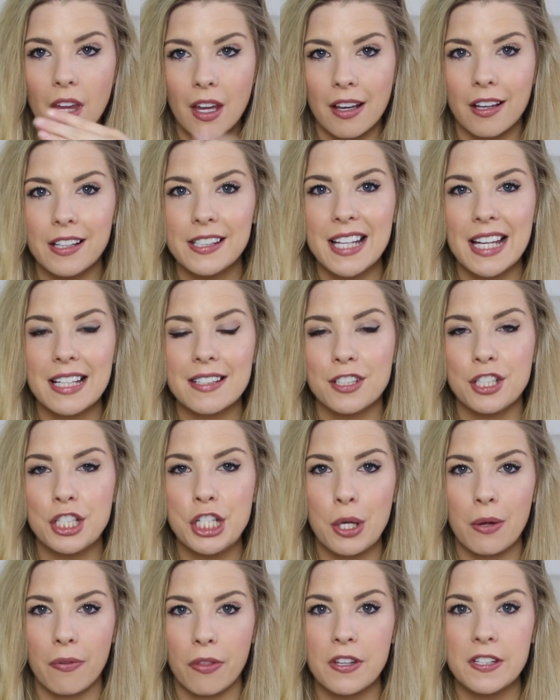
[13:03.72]
because that's to
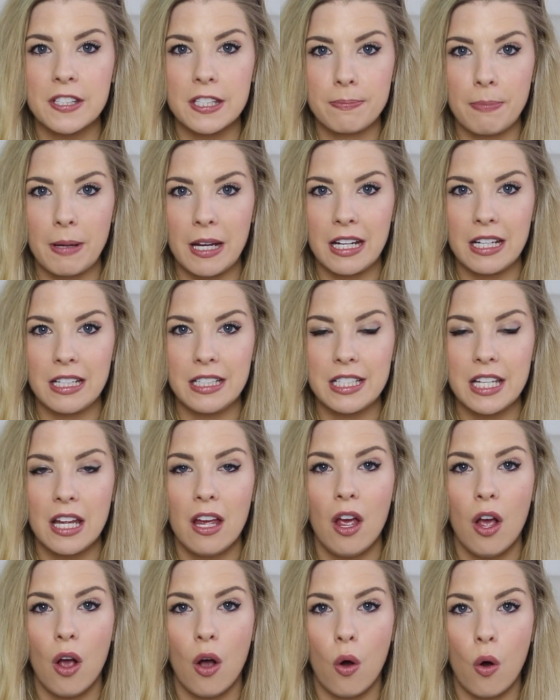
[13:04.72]
do with the speed
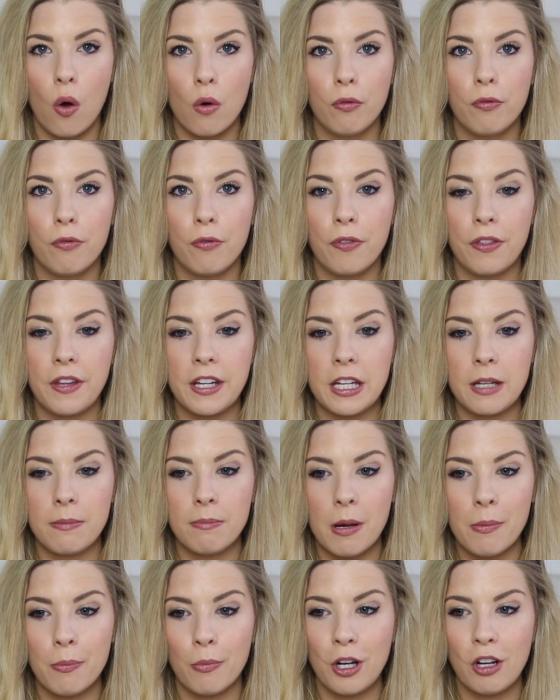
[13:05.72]
of the
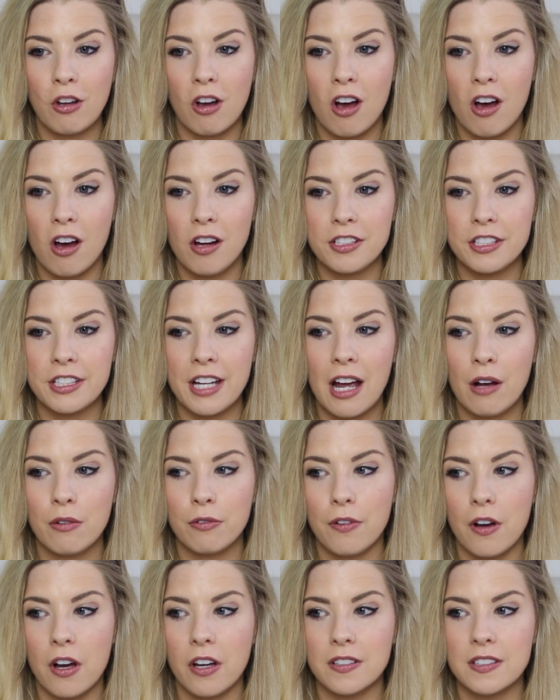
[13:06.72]
memory card and how
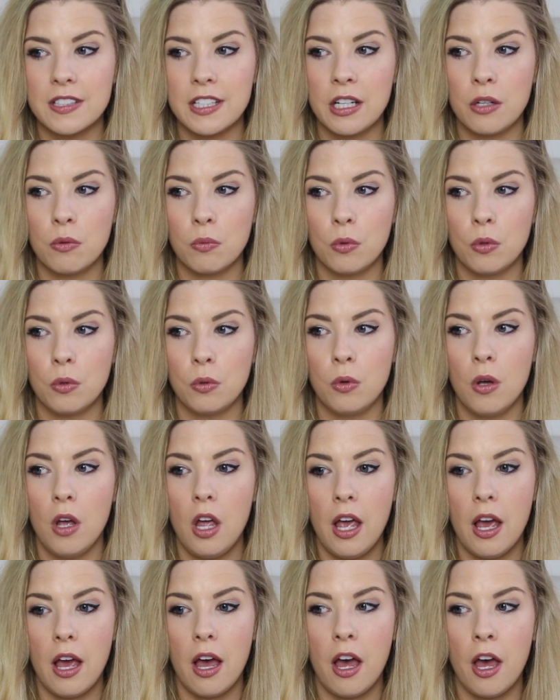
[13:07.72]
fast it will
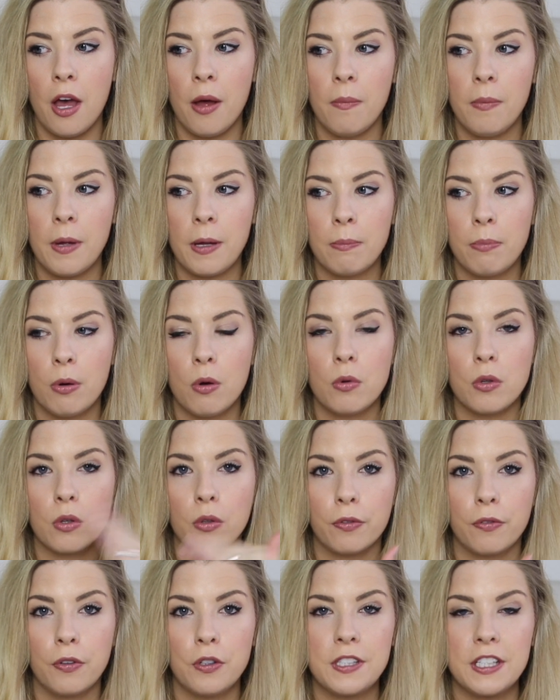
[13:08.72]
import
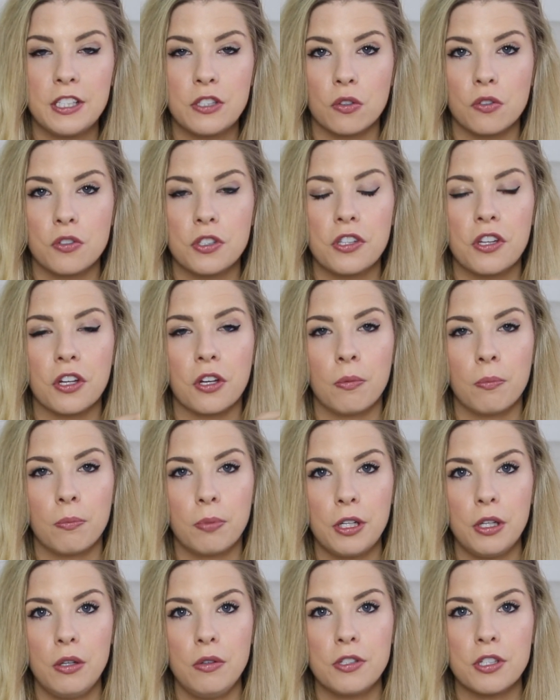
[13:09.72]
your footage onto the
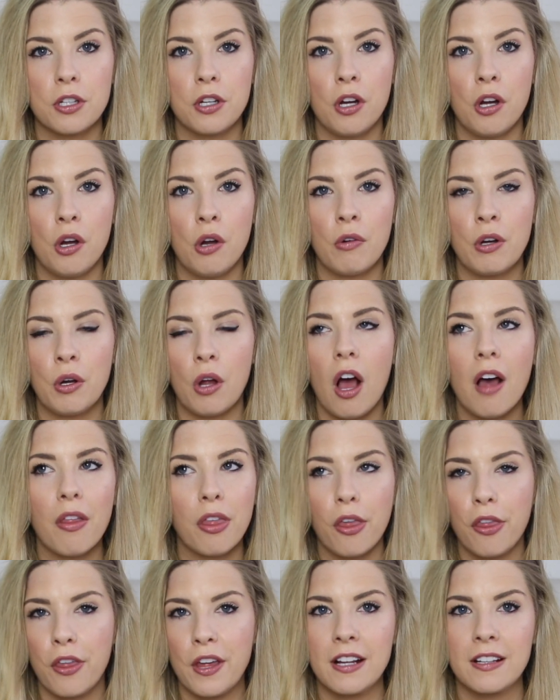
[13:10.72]
computer and
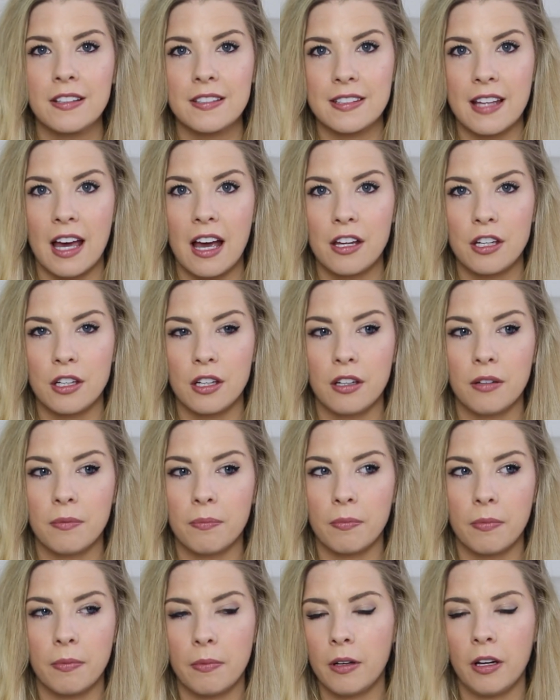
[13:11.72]
other things that
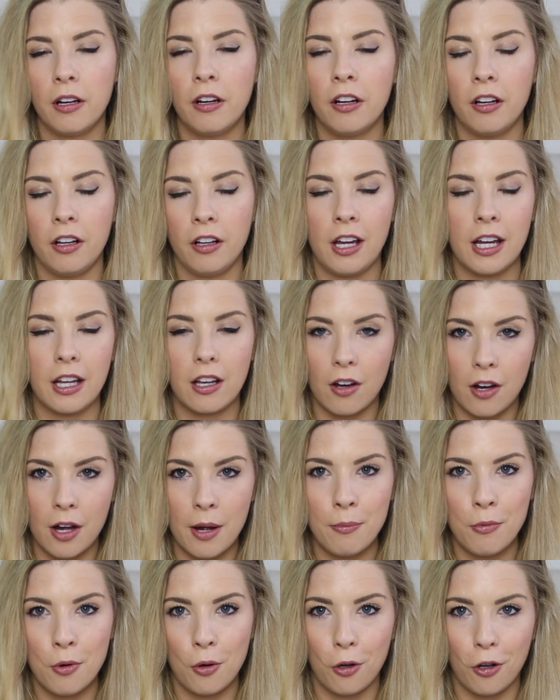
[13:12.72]
like
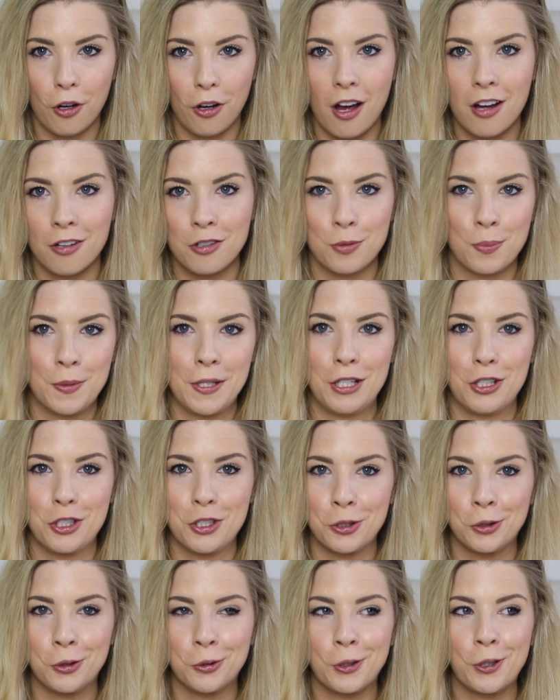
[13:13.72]
I'm not 100%
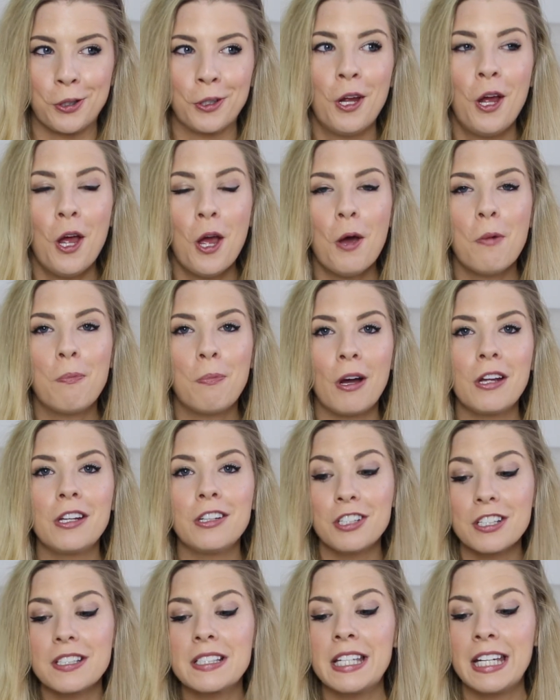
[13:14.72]
sure on. But
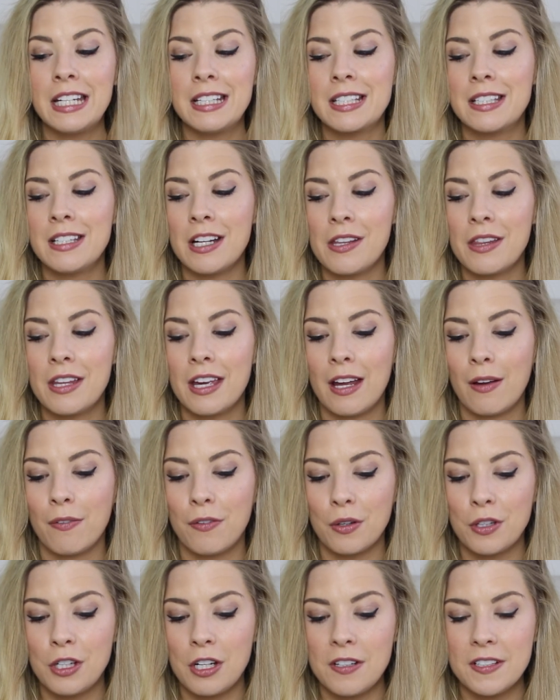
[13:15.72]
you just need to know that if
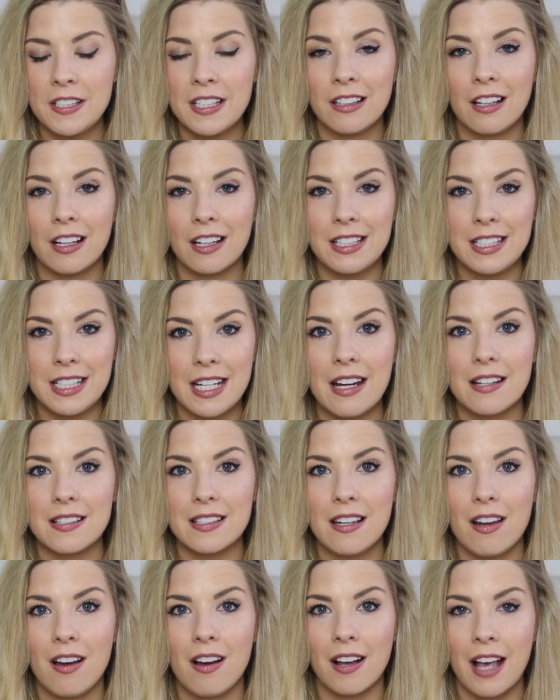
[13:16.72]
you're using like a
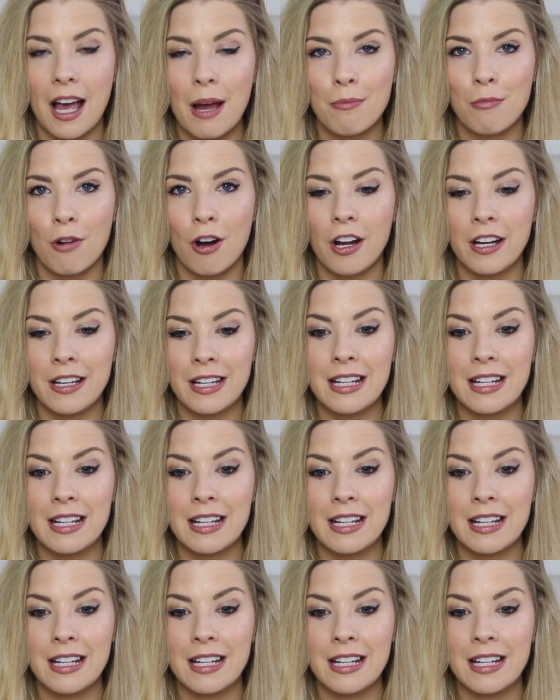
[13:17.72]
DSLR camera, it